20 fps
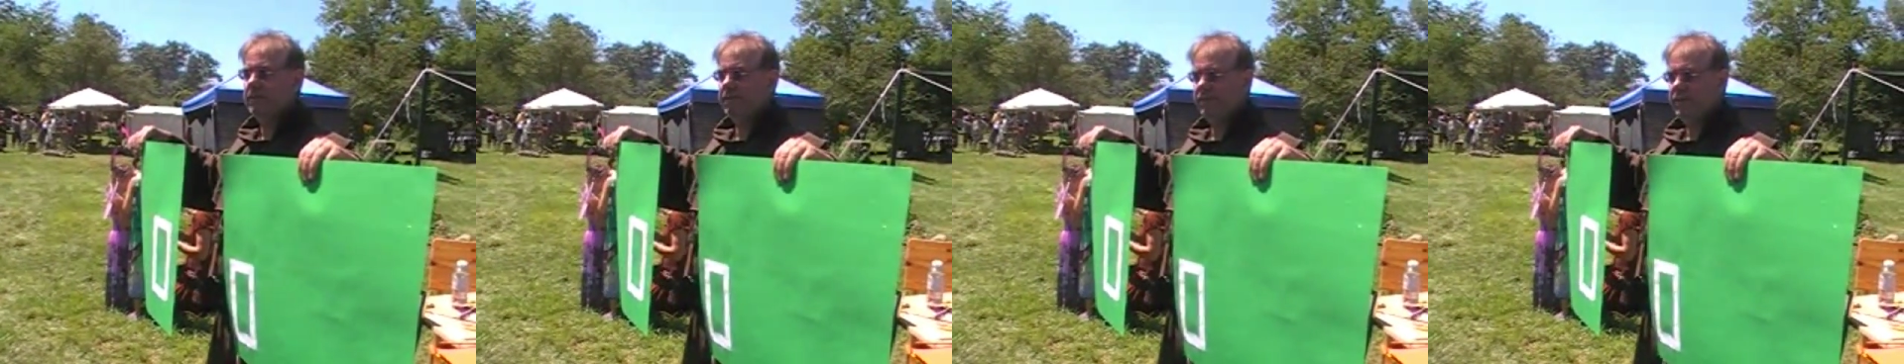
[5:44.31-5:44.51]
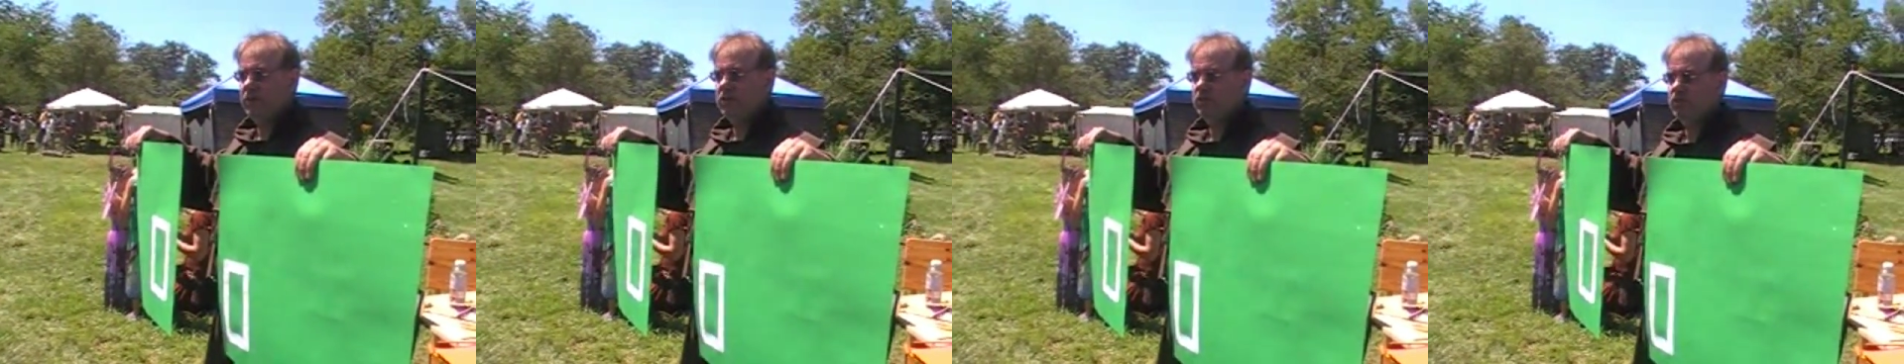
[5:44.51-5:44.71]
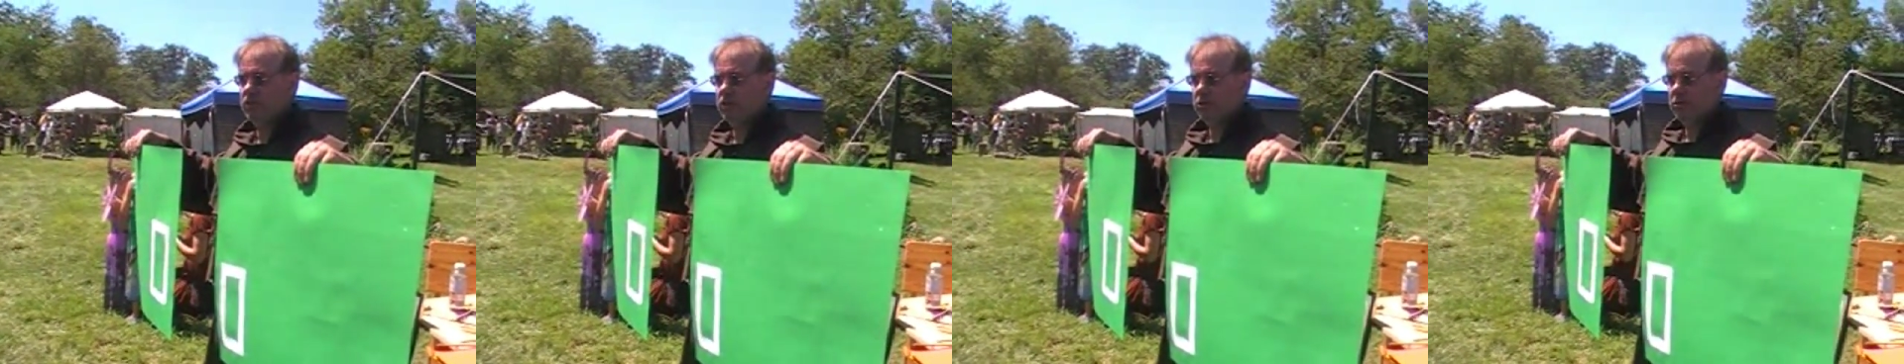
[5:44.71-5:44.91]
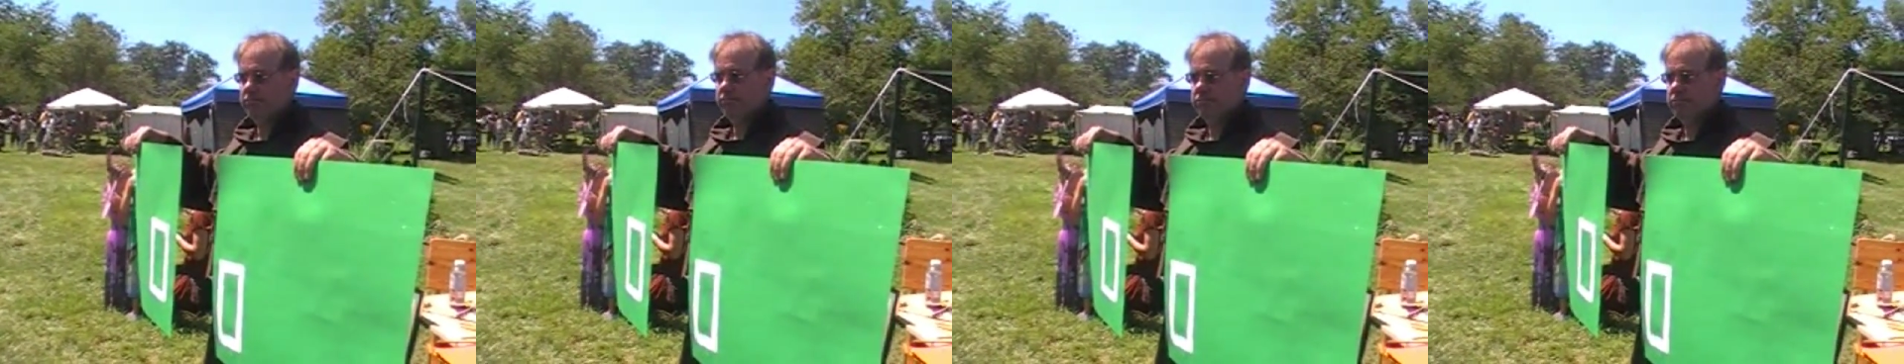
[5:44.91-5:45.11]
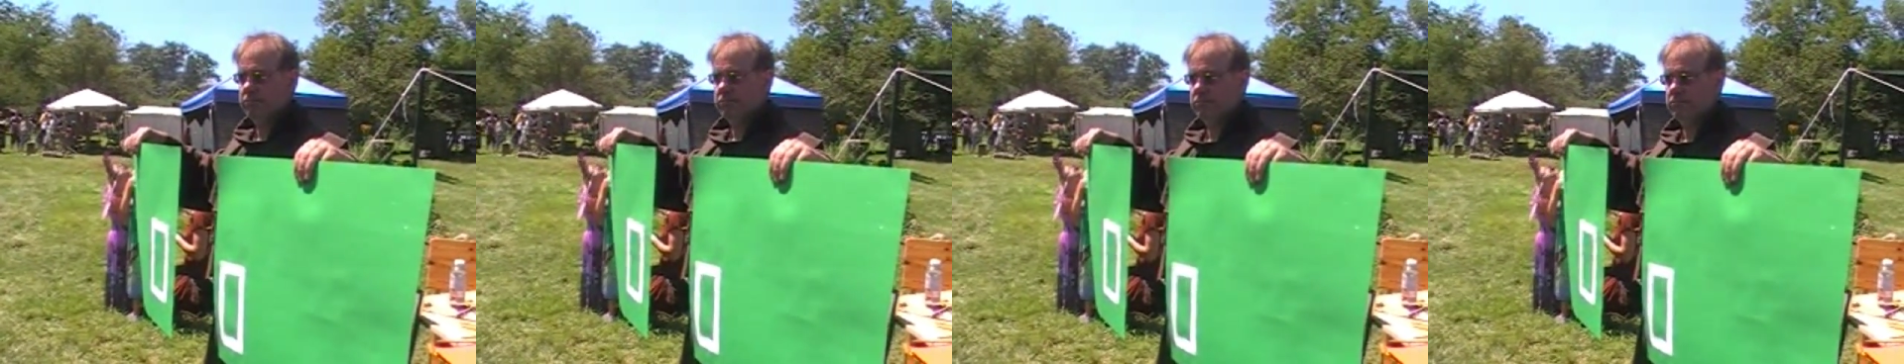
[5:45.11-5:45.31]
future?
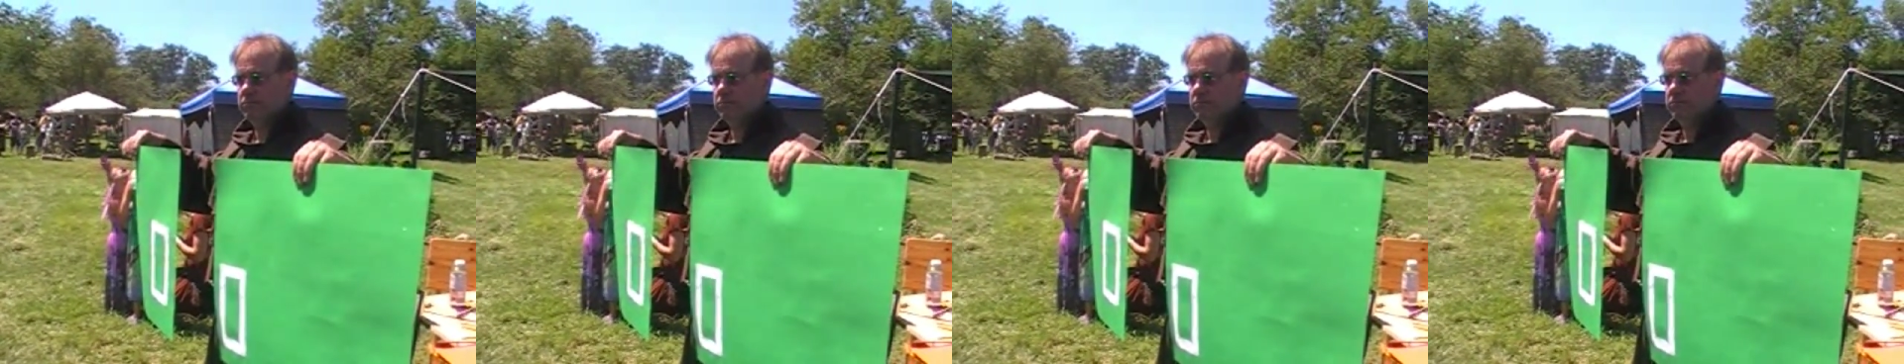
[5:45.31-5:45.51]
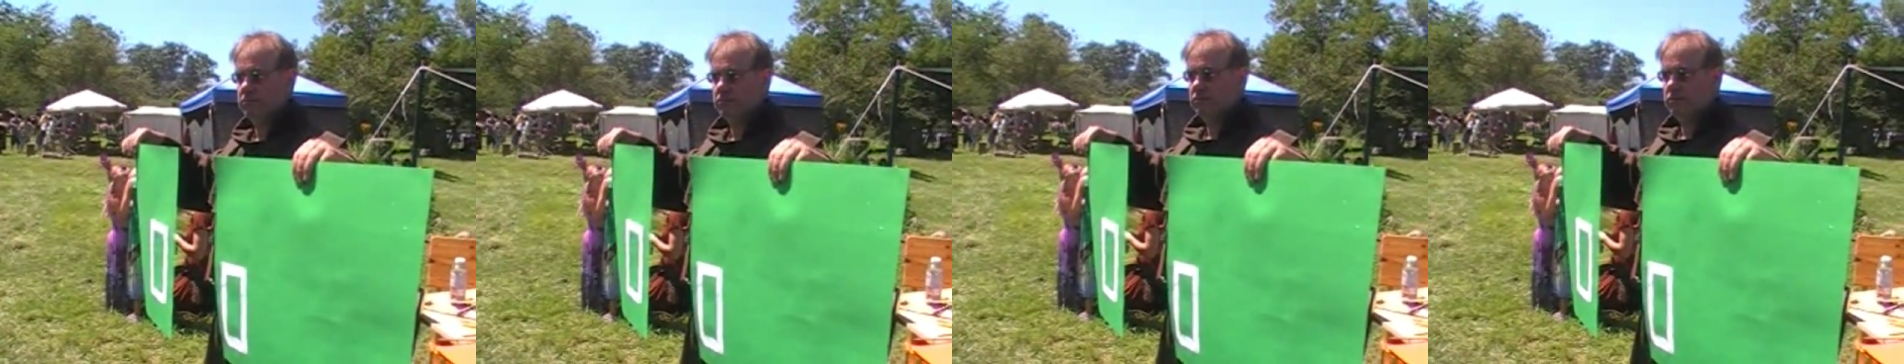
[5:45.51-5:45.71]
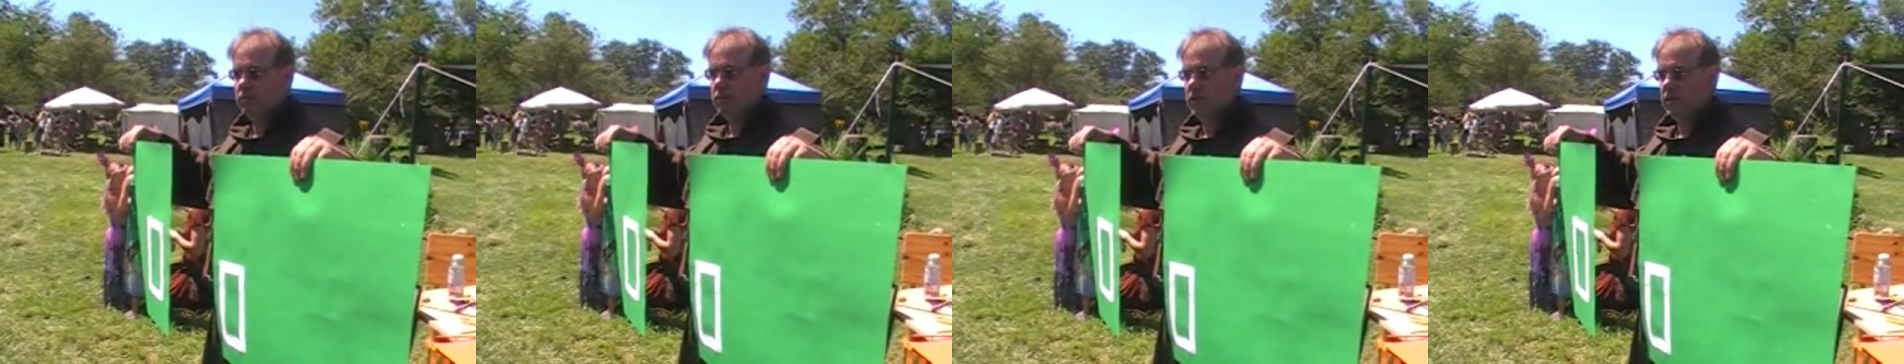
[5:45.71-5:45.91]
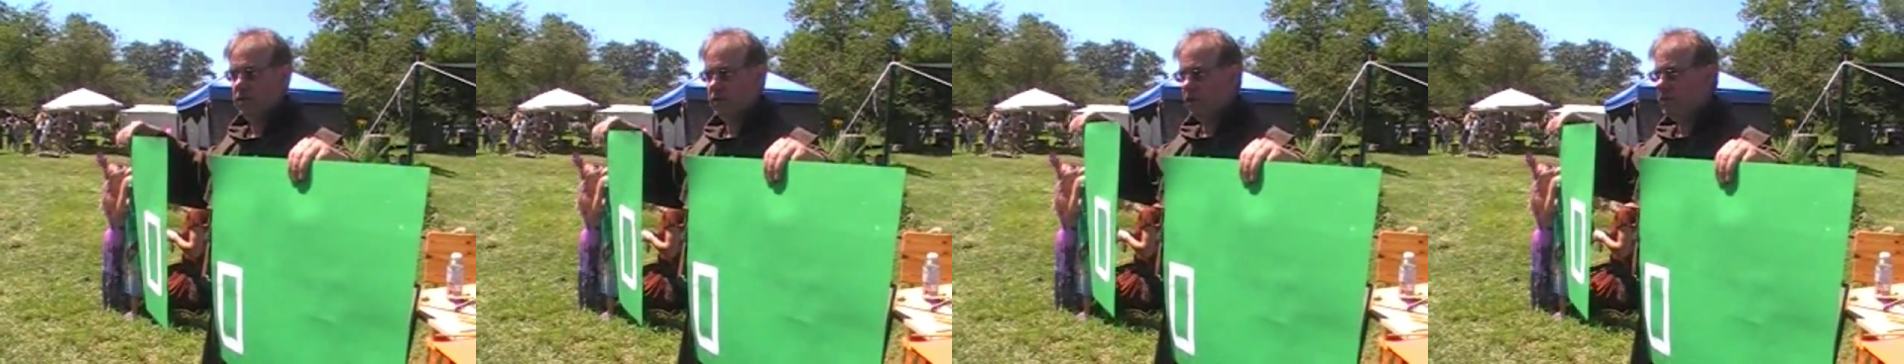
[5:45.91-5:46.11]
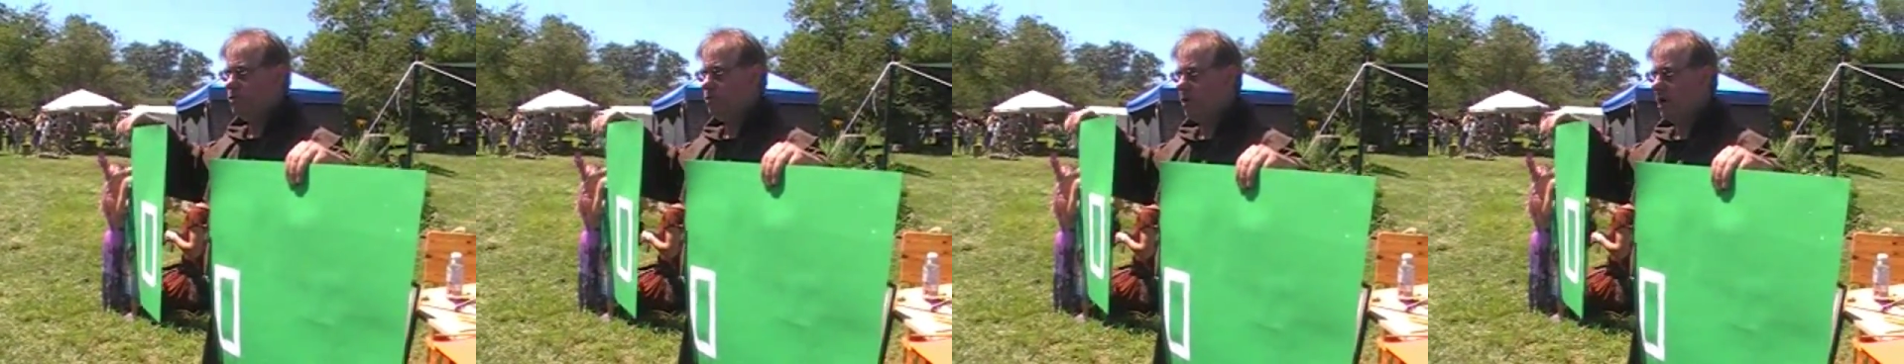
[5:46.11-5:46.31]

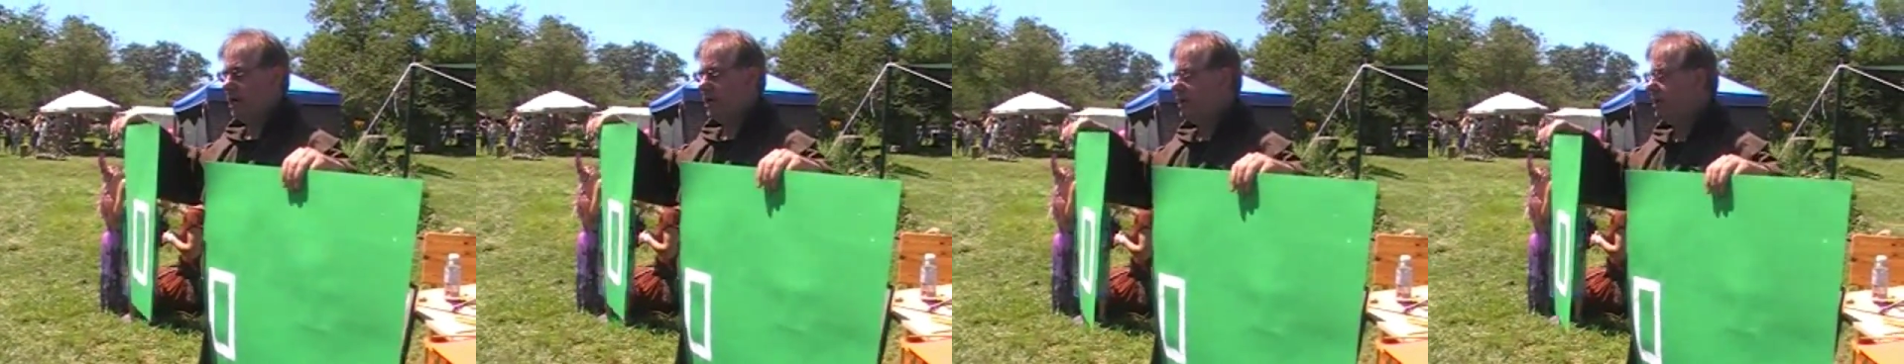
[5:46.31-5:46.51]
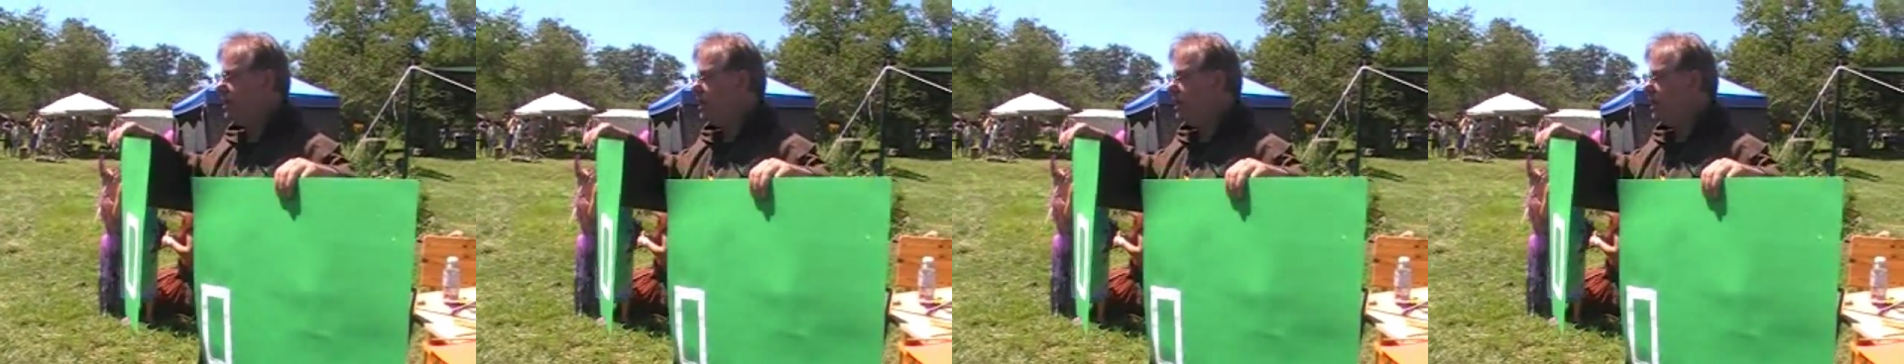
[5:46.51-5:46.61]
This one.